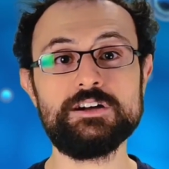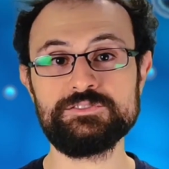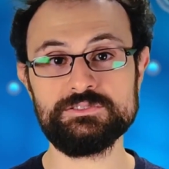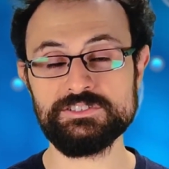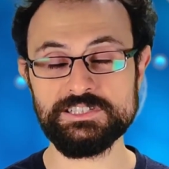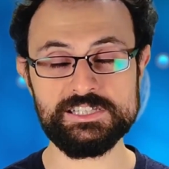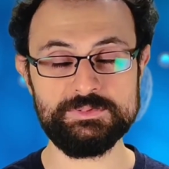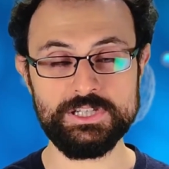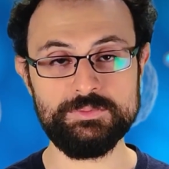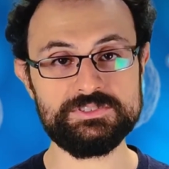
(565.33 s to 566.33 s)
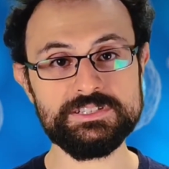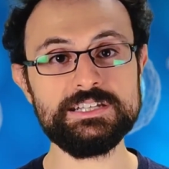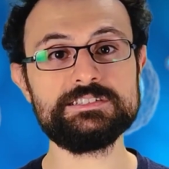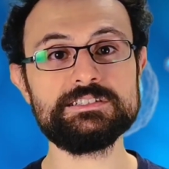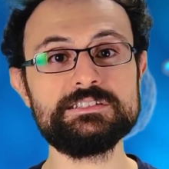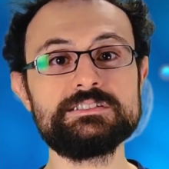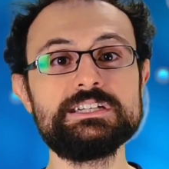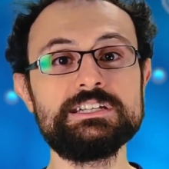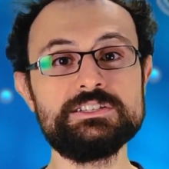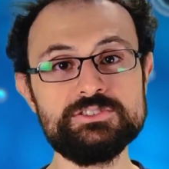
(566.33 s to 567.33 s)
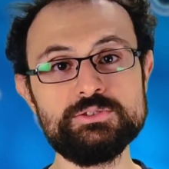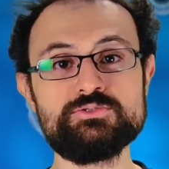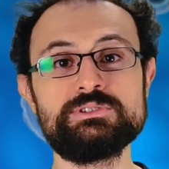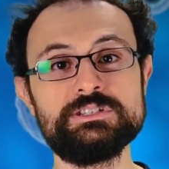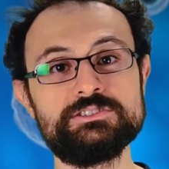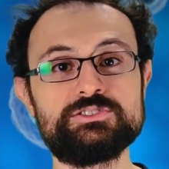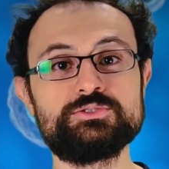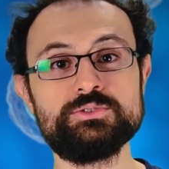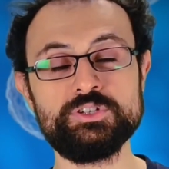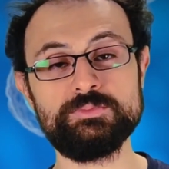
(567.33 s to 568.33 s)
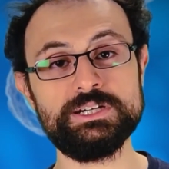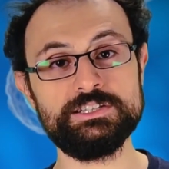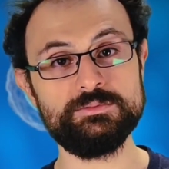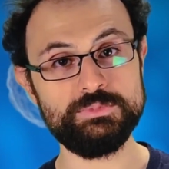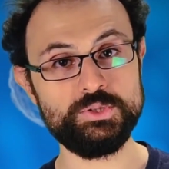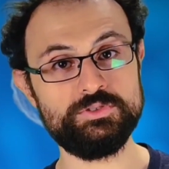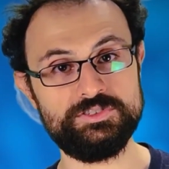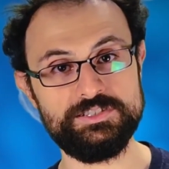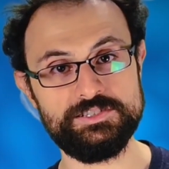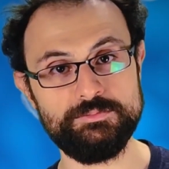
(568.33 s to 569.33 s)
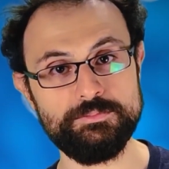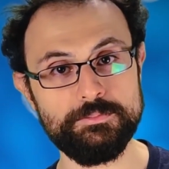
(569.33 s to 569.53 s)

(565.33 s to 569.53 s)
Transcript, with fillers: After a cell becomes senescent, it is usually destroyed by the immune system.